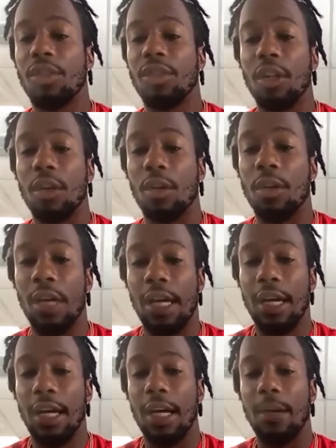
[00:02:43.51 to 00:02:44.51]
So
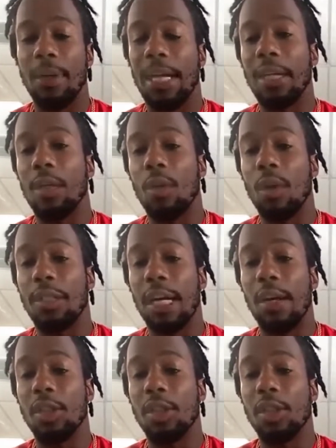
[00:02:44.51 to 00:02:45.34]
it kind of worked out,